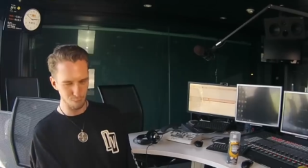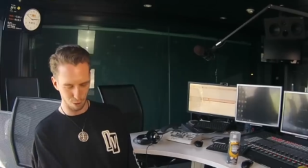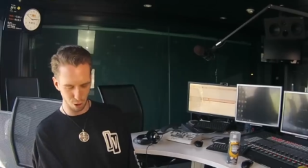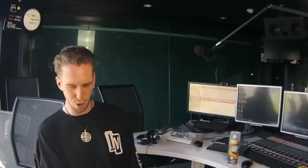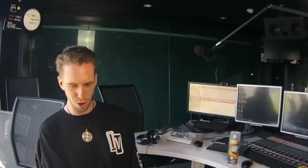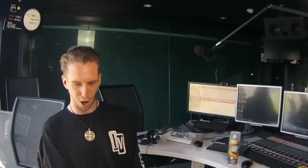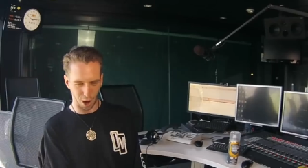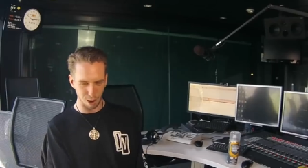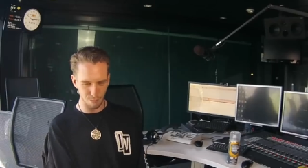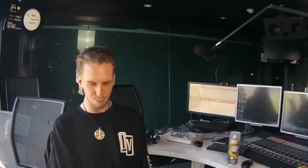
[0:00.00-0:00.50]
my
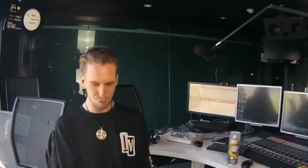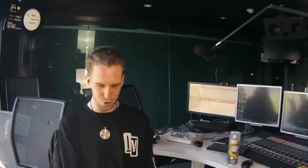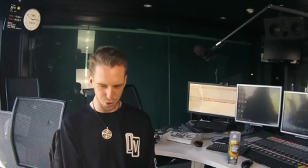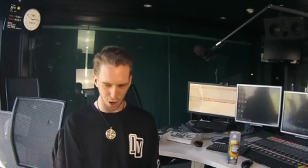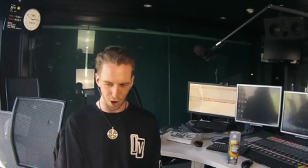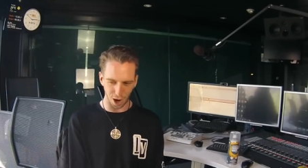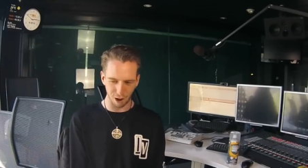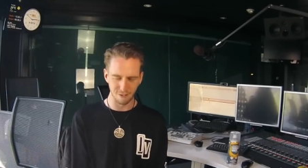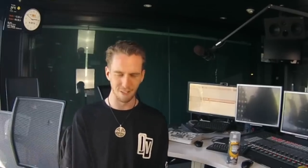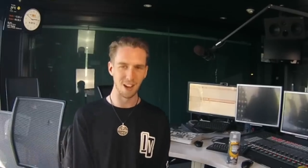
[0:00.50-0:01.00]
name
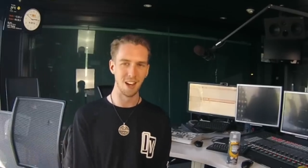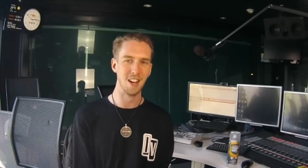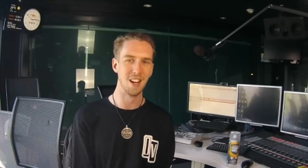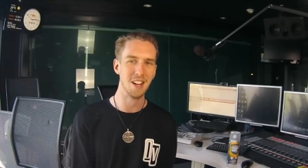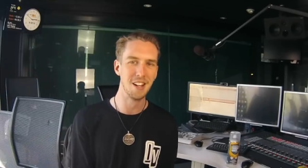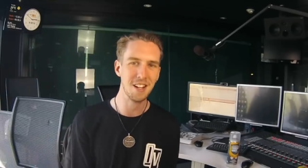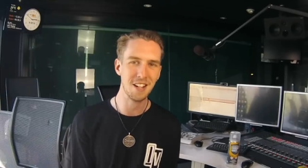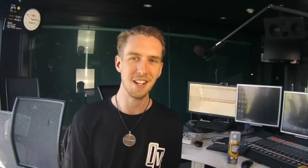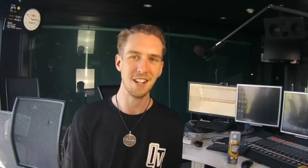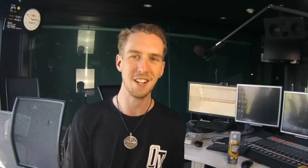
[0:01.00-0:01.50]
Jim.
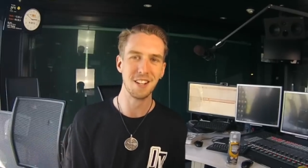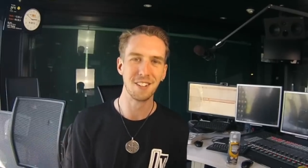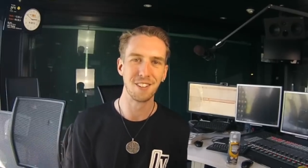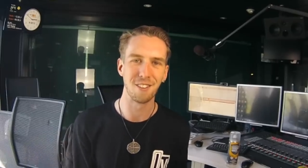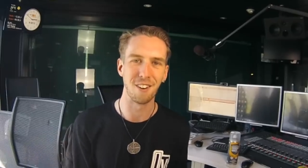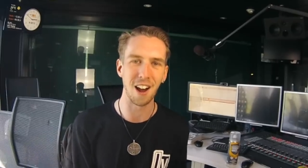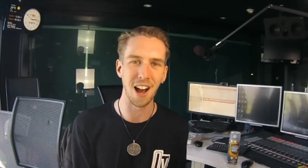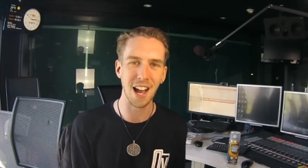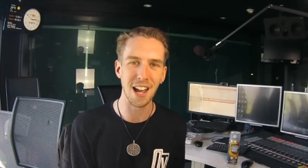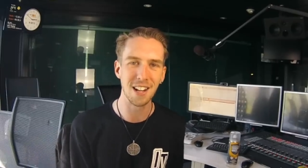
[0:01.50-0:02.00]

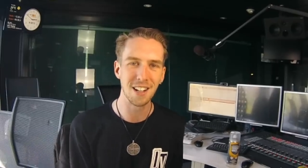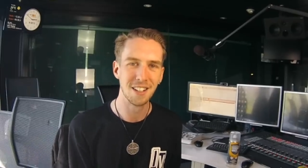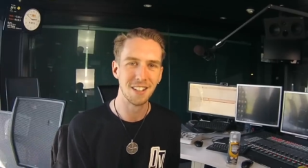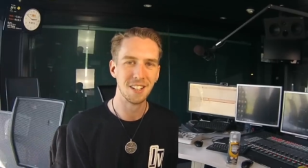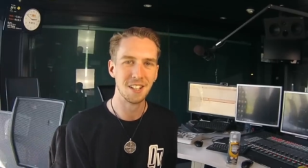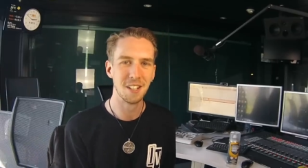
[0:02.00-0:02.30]
Right?